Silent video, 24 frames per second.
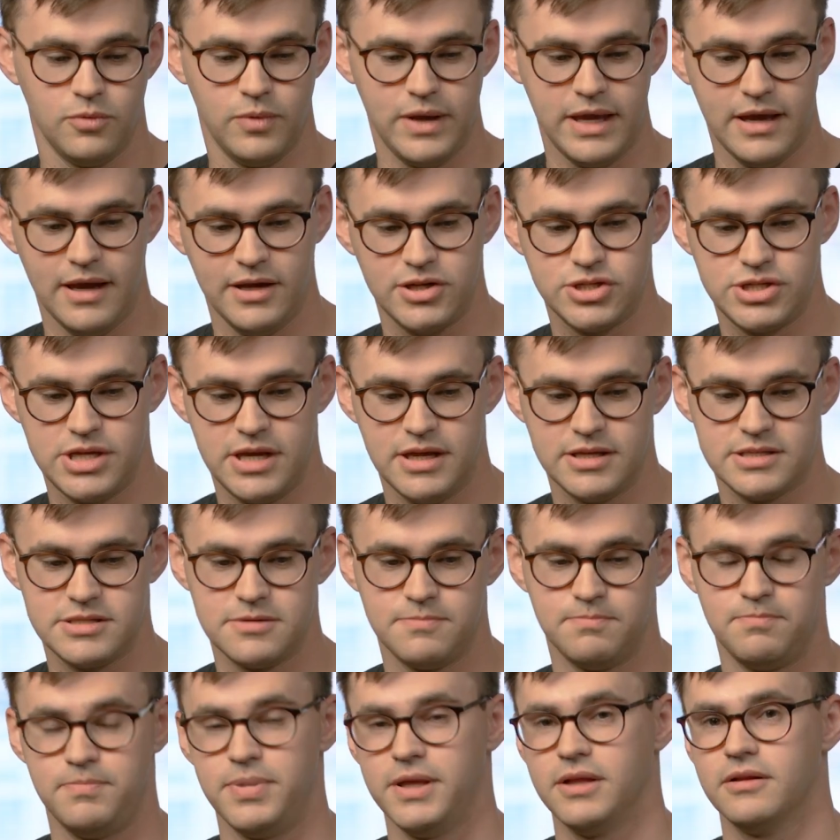We actually had
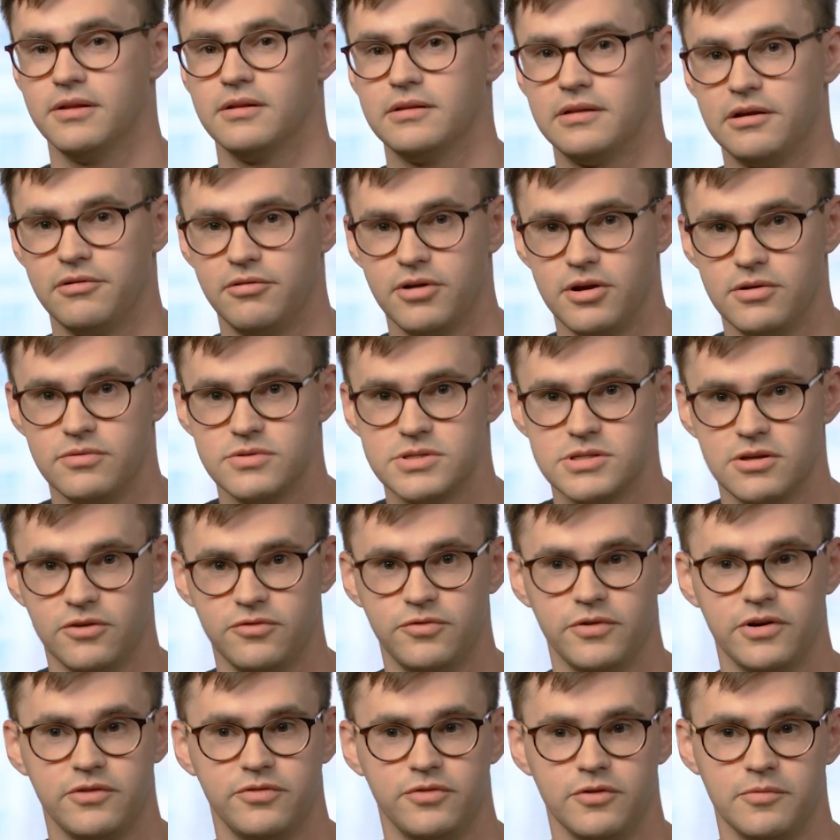to build our own
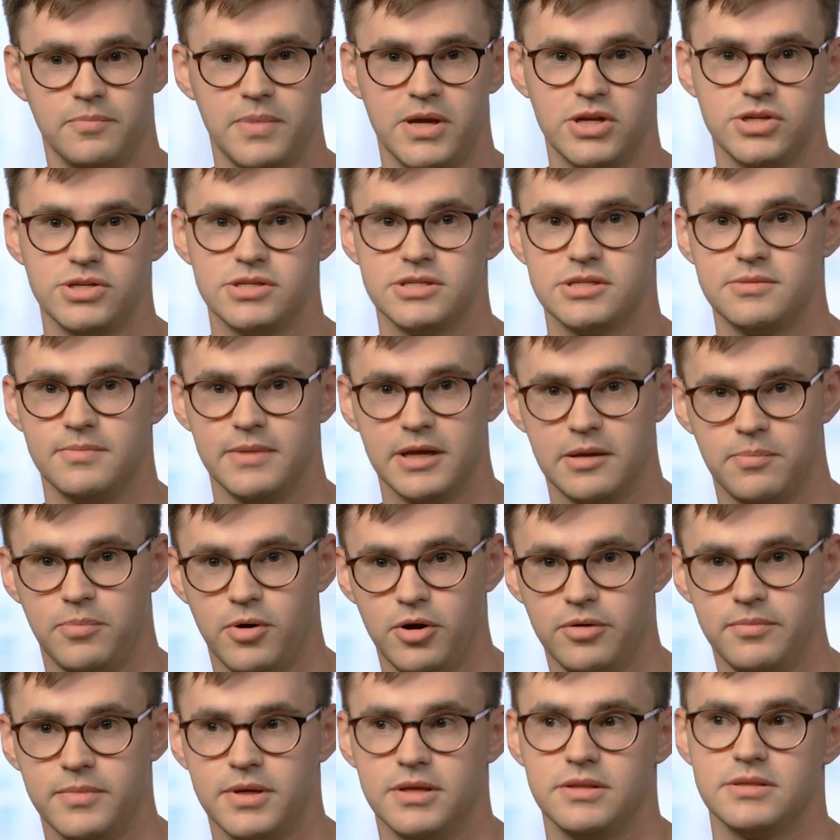software for patients to make
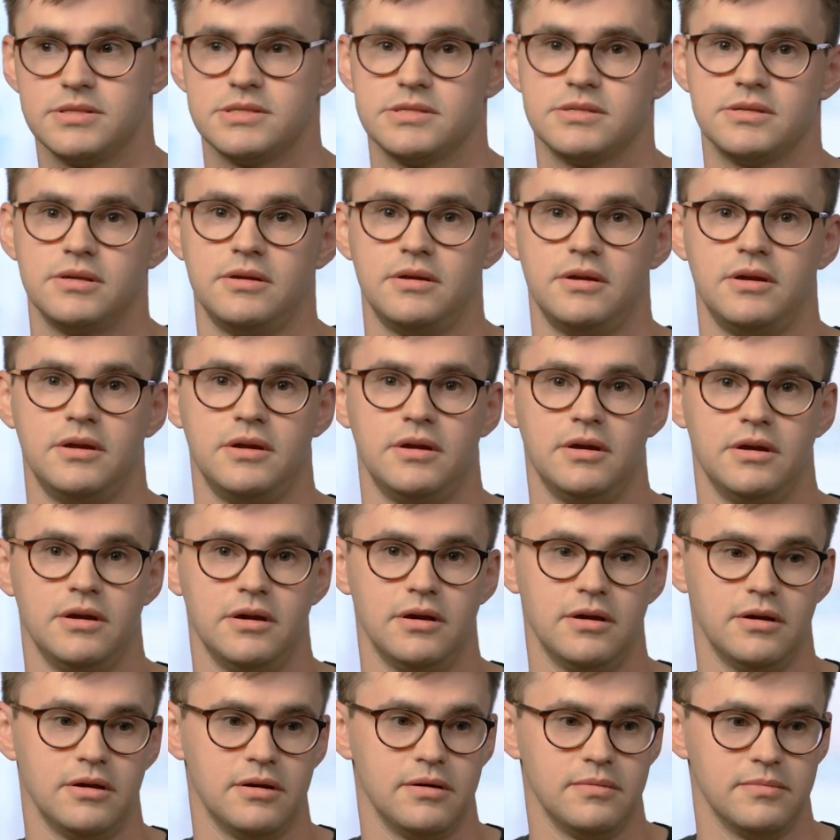appointments,
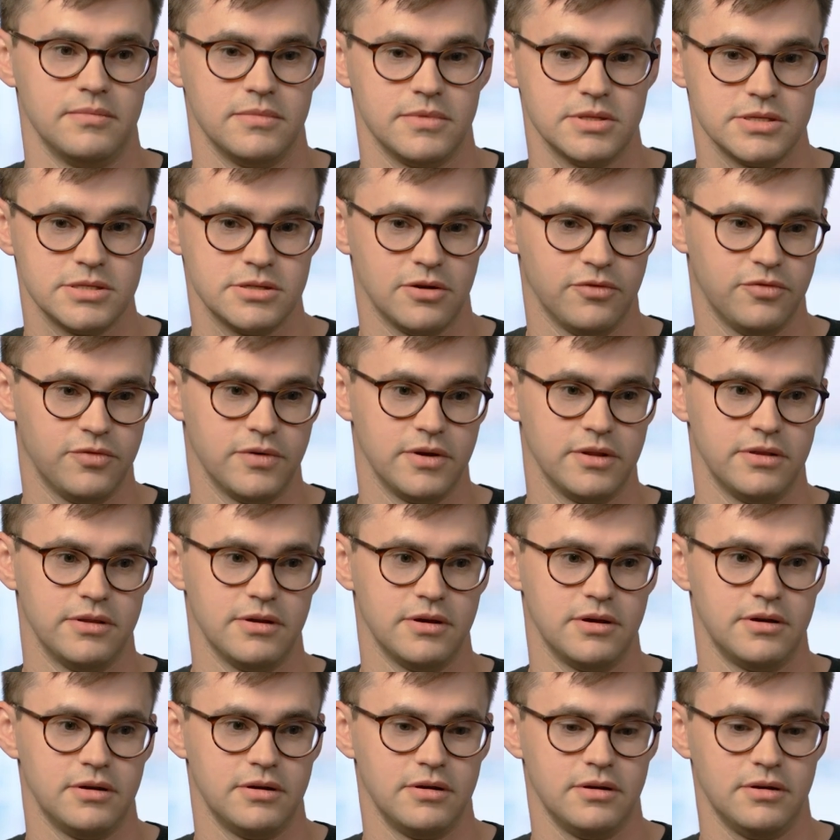um, the software
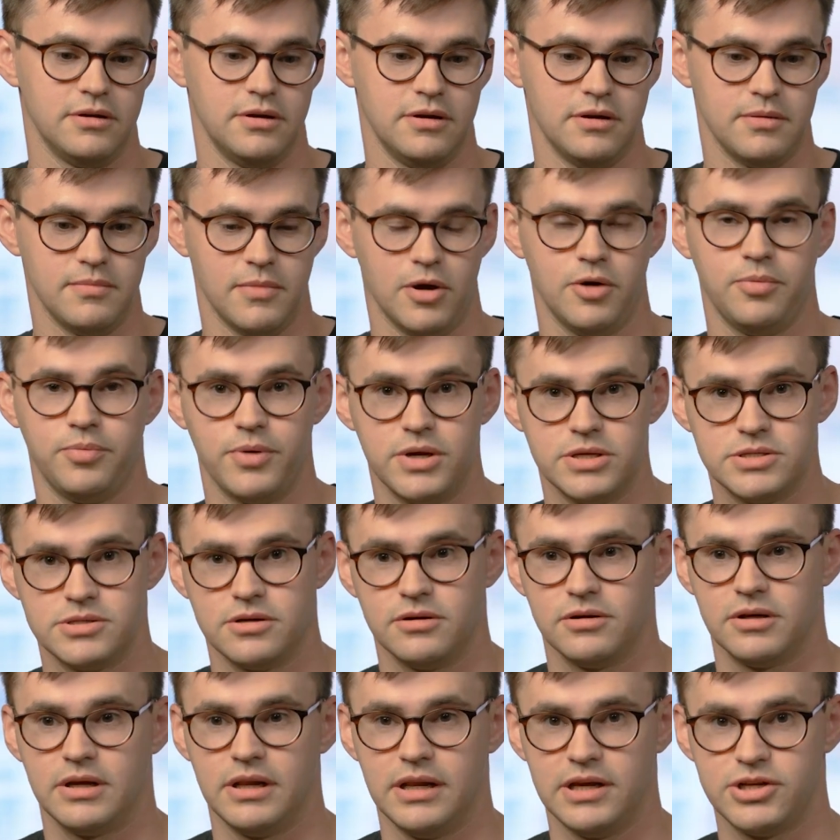that um, operates
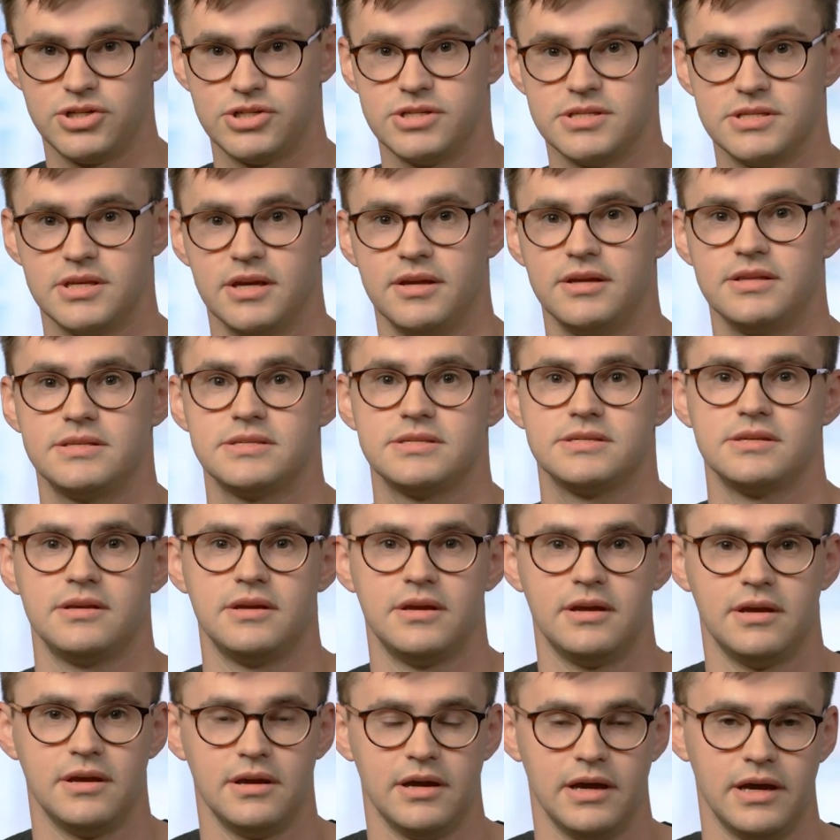our collection sites,
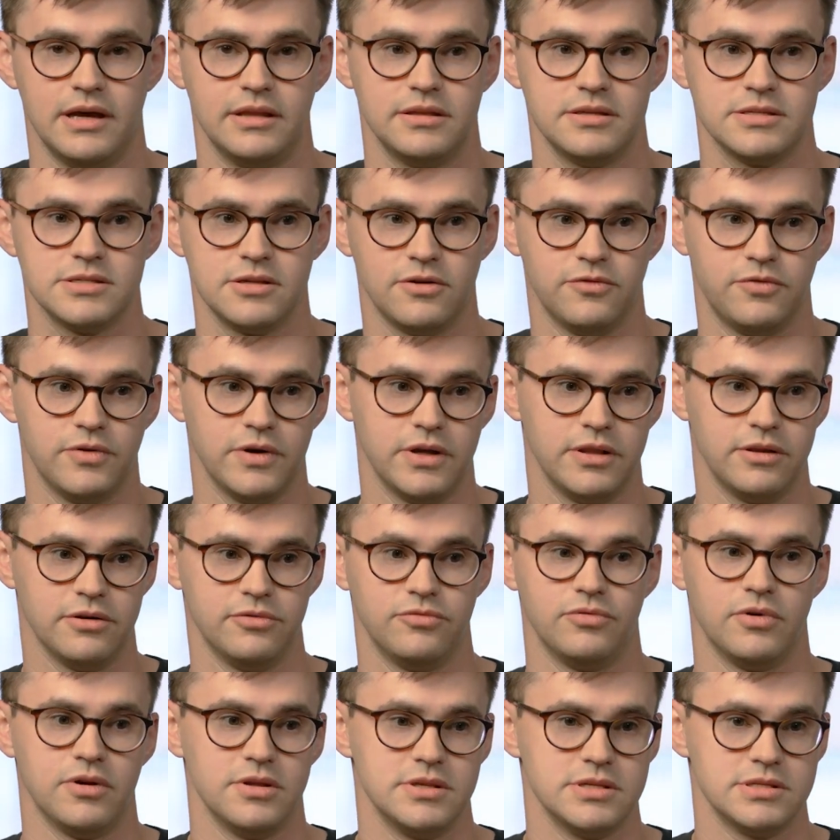and the software
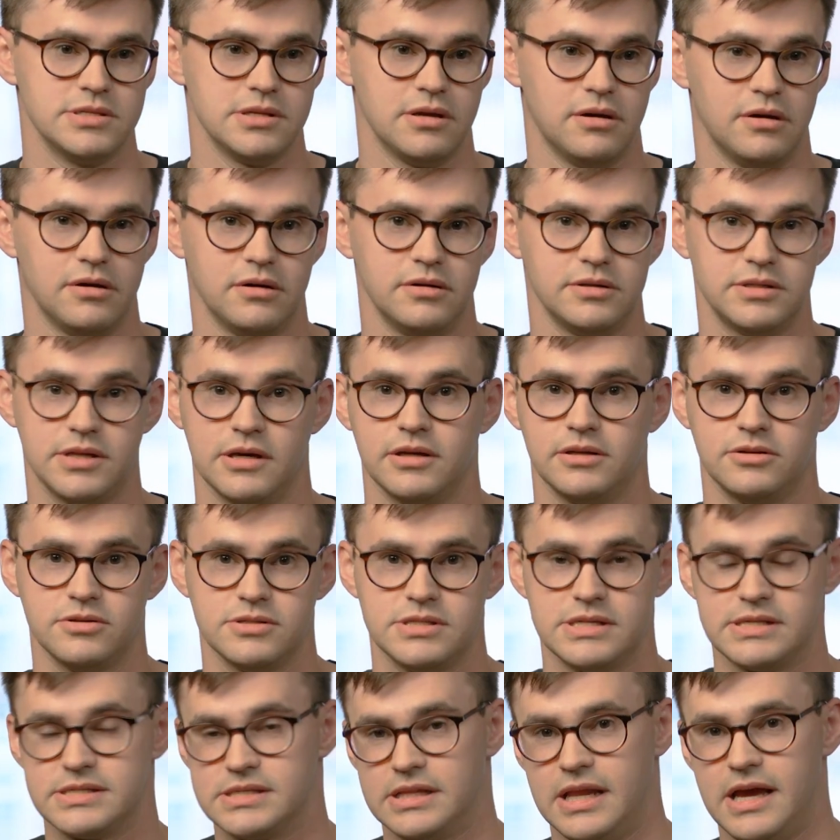that runs our
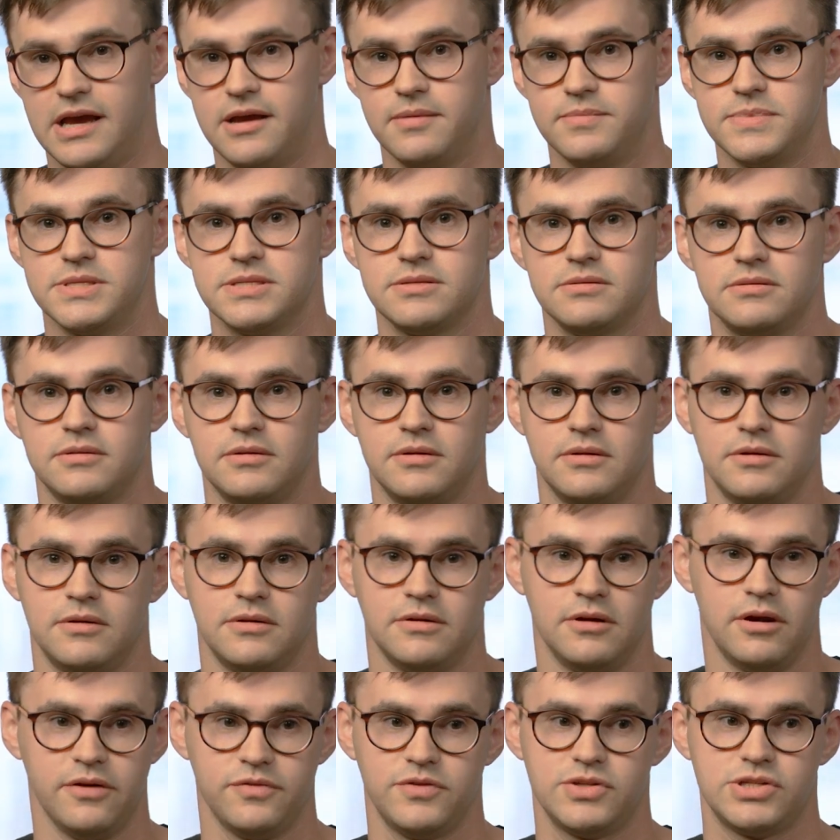diagnostics labs.
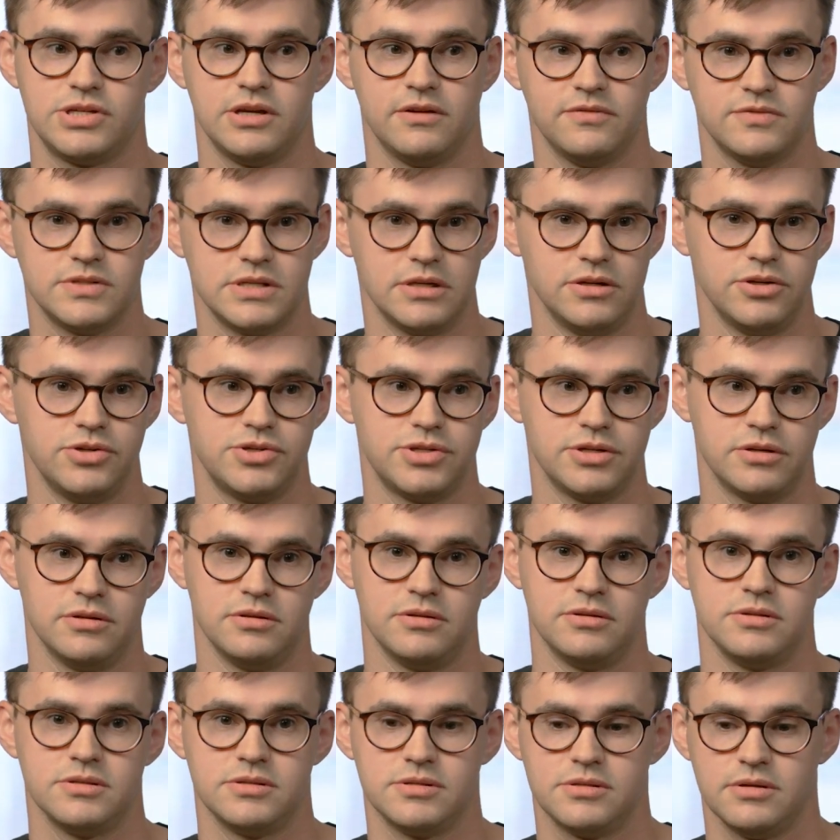Off the shelf
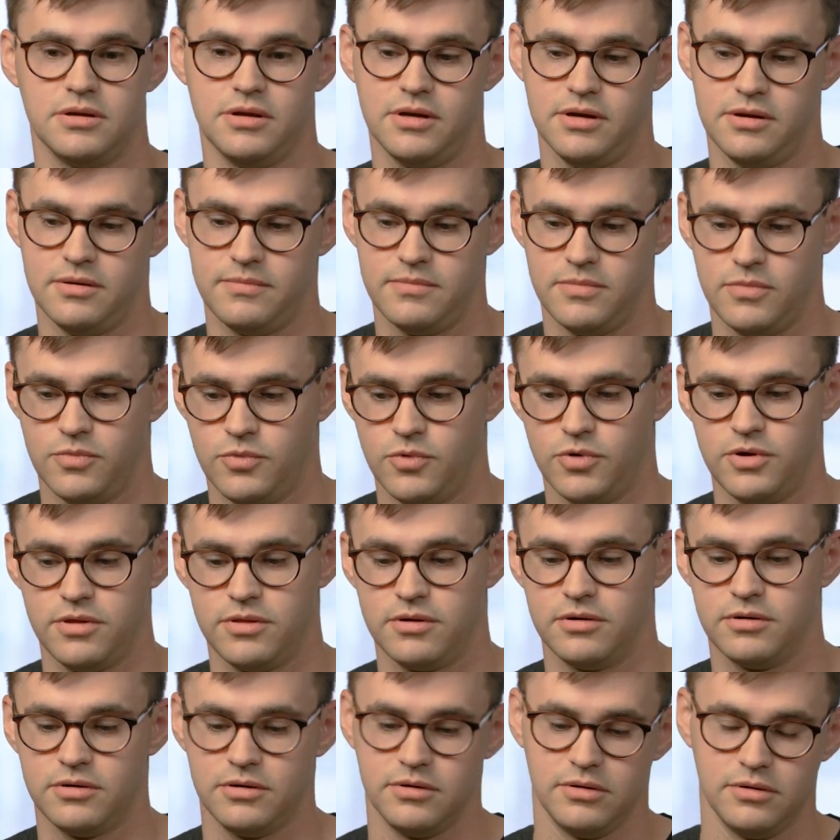solutions um, were
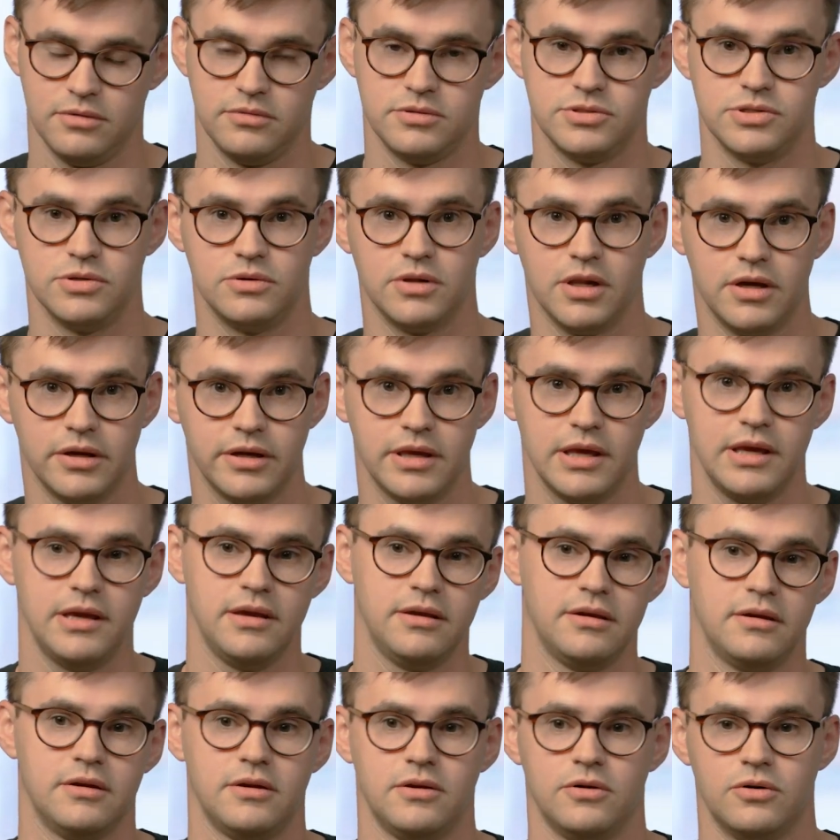either too
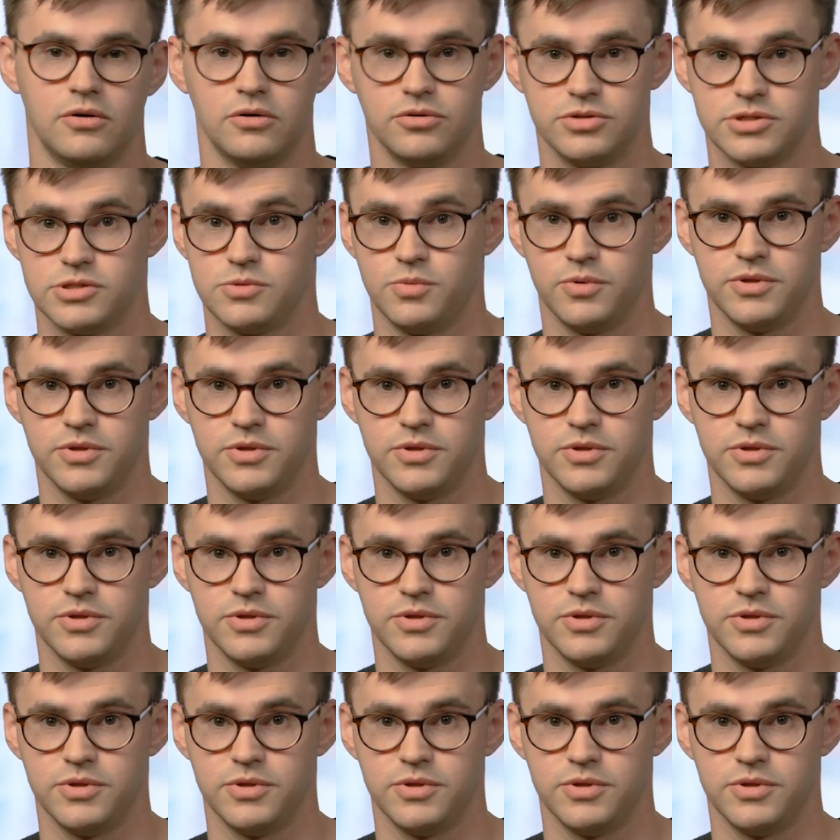clunky or just